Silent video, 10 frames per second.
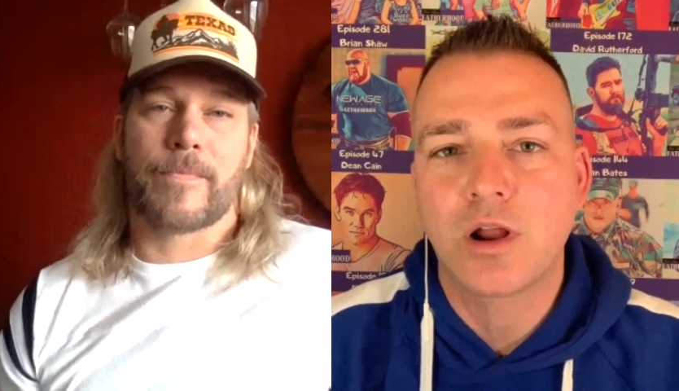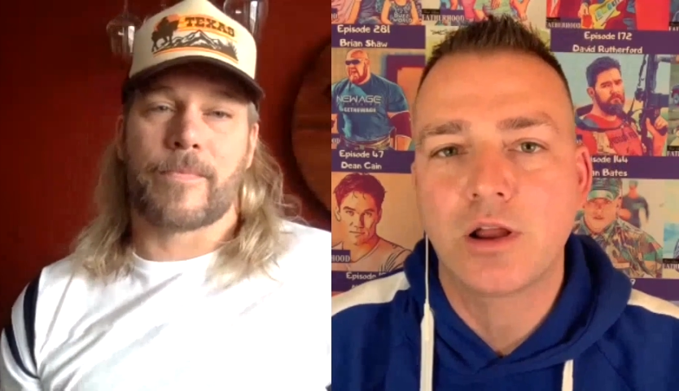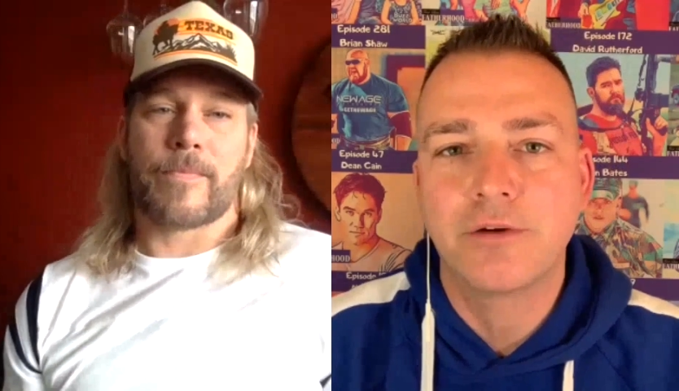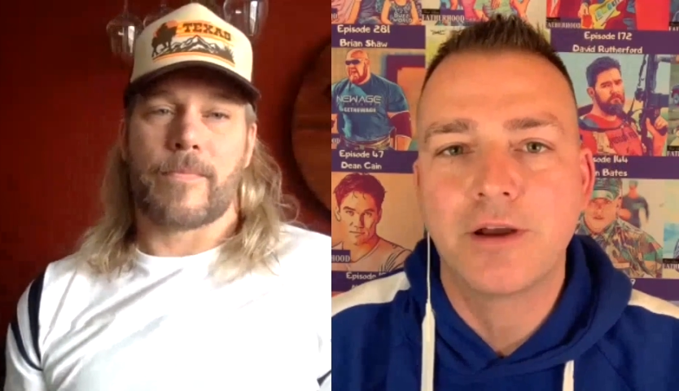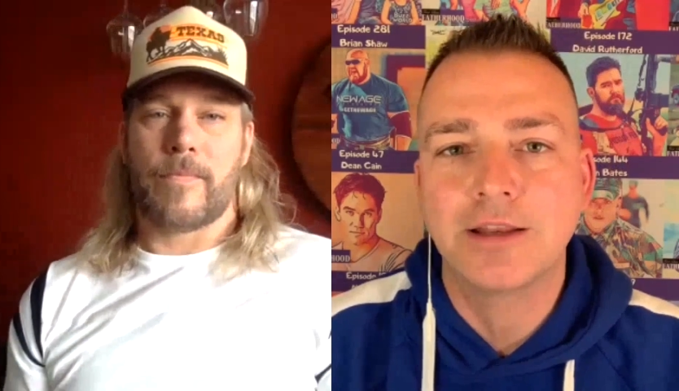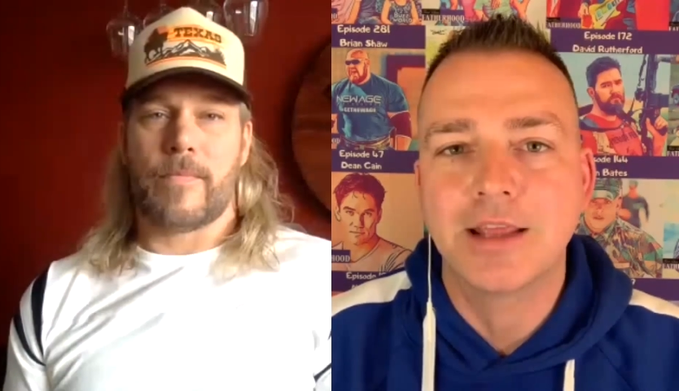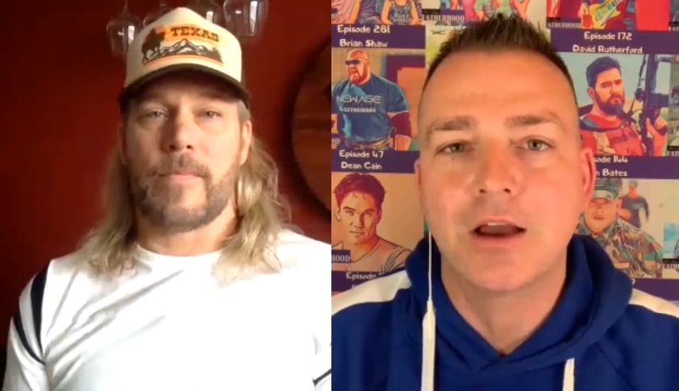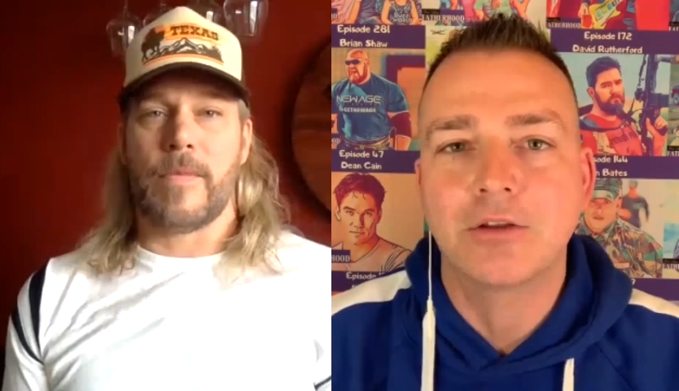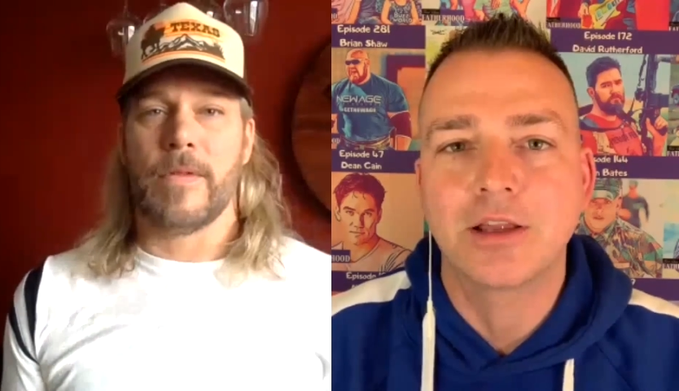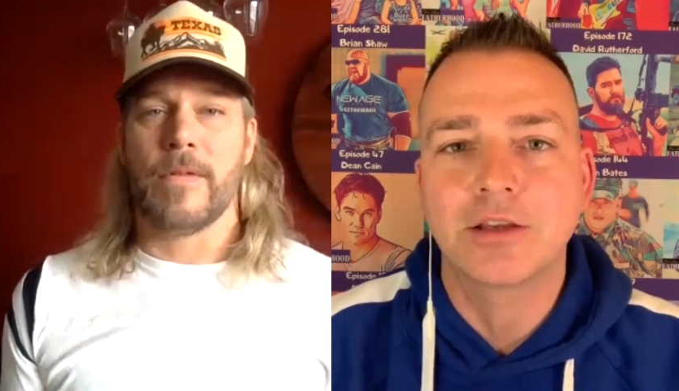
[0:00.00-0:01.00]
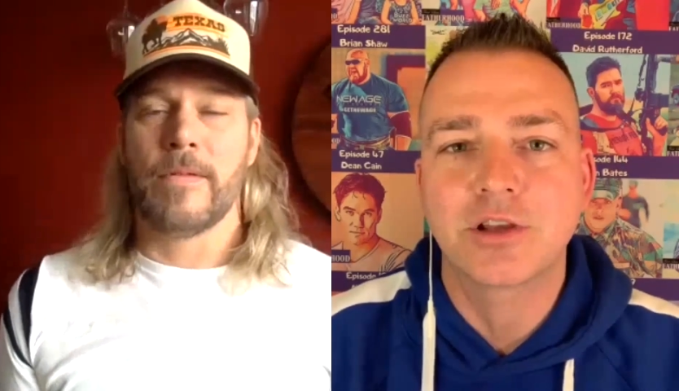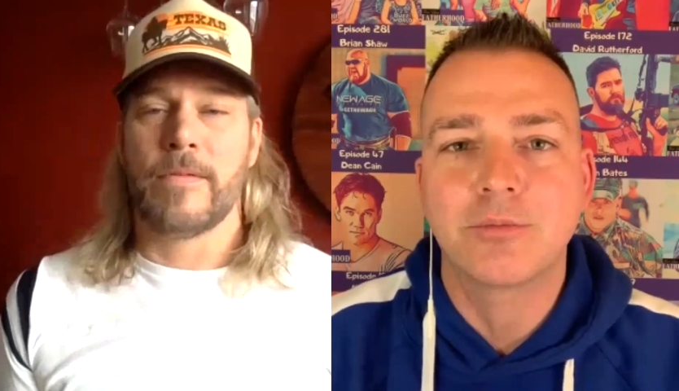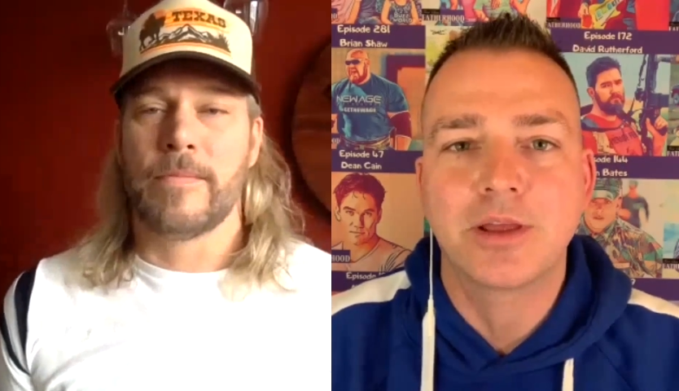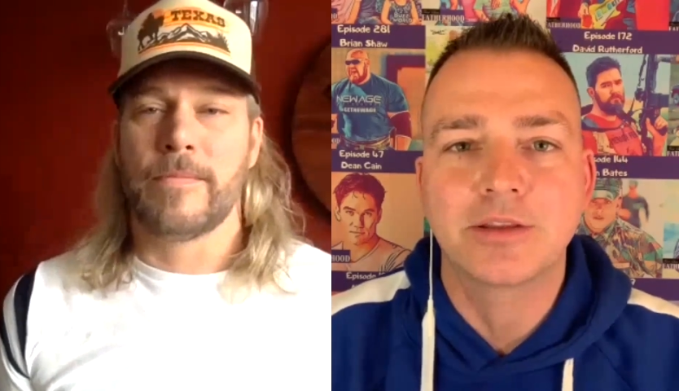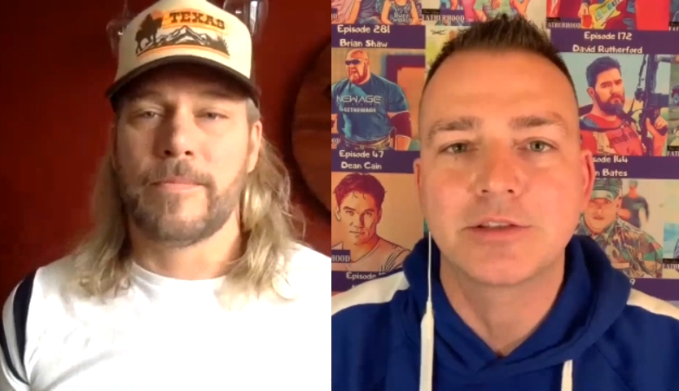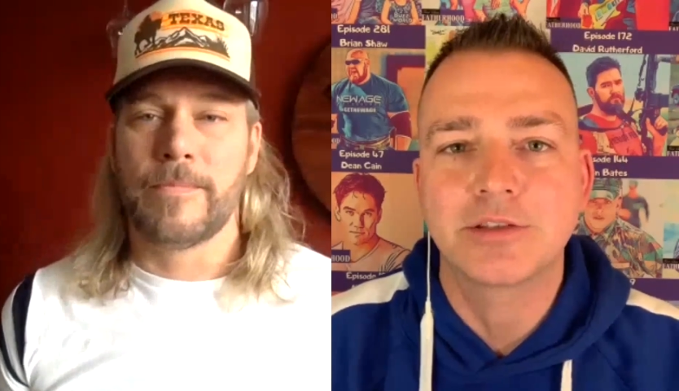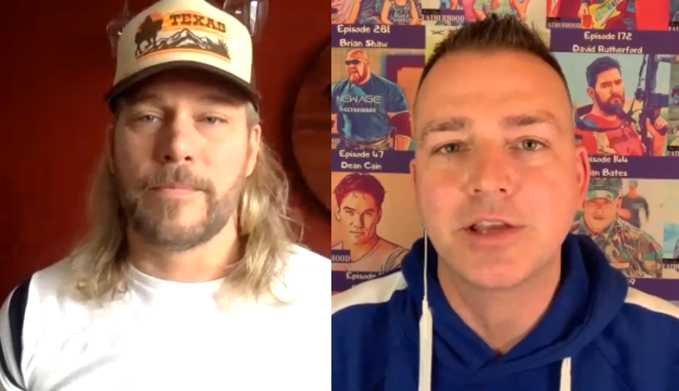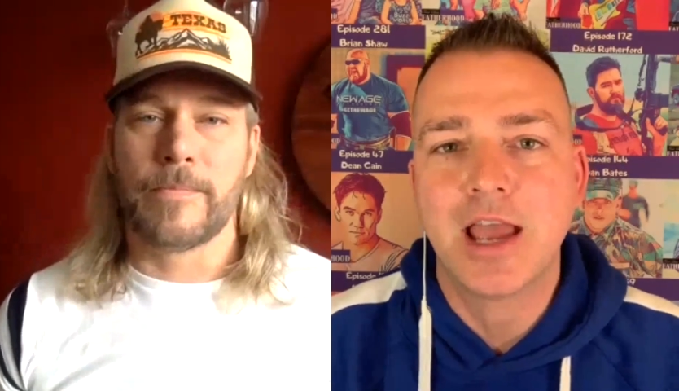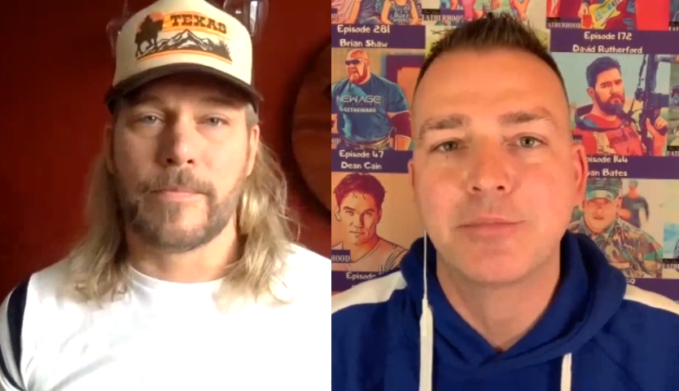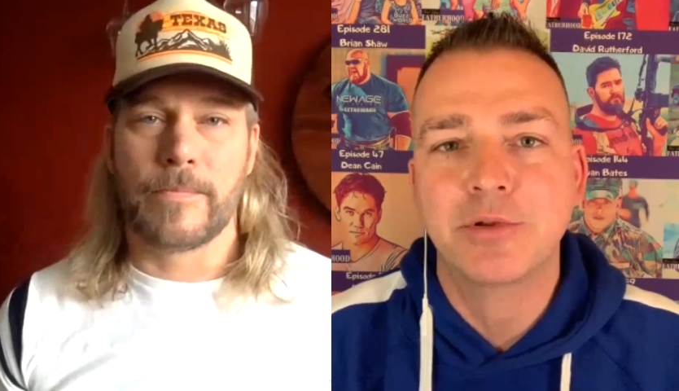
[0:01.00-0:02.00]
Speaker 1: I find out like something like this has
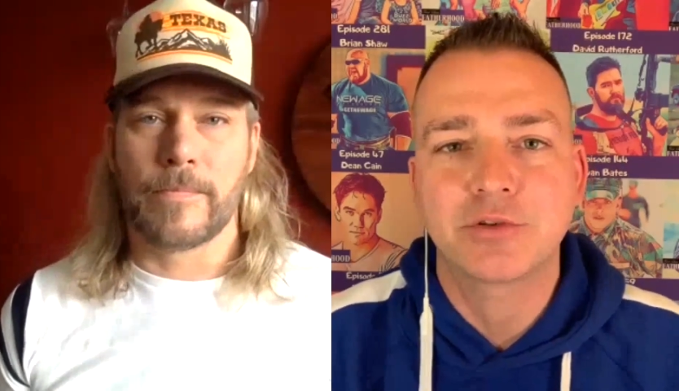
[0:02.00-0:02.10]
happened.